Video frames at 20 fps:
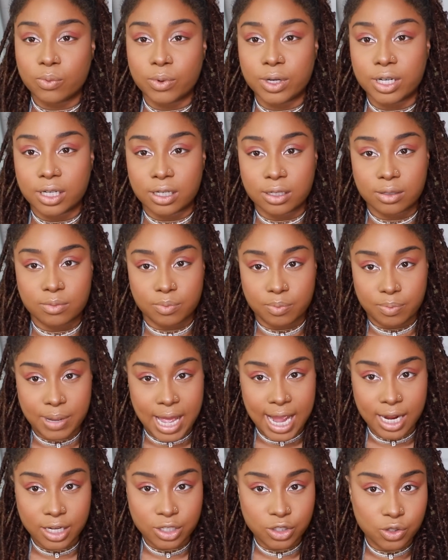we're
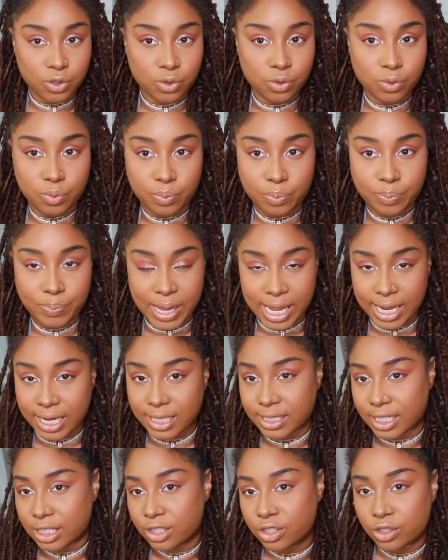back to paying
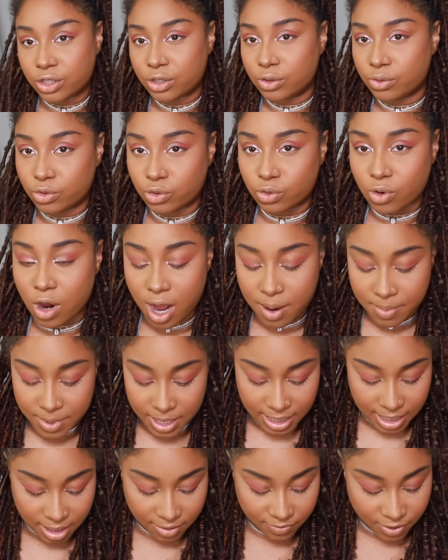attention to
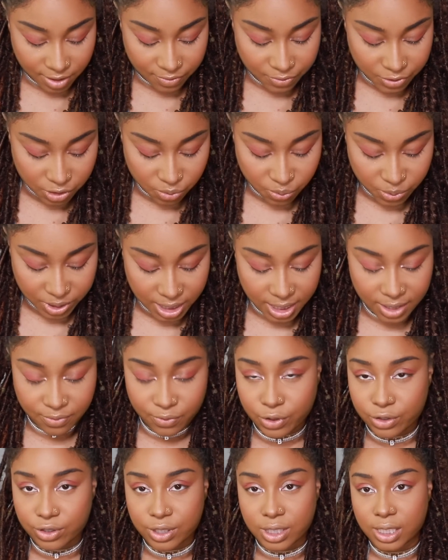drama that involves Saweetie
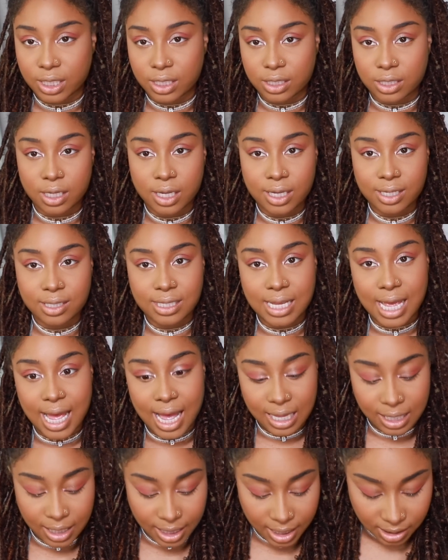versus
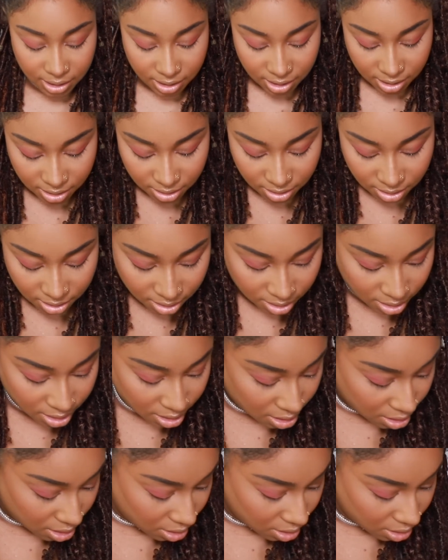talent. You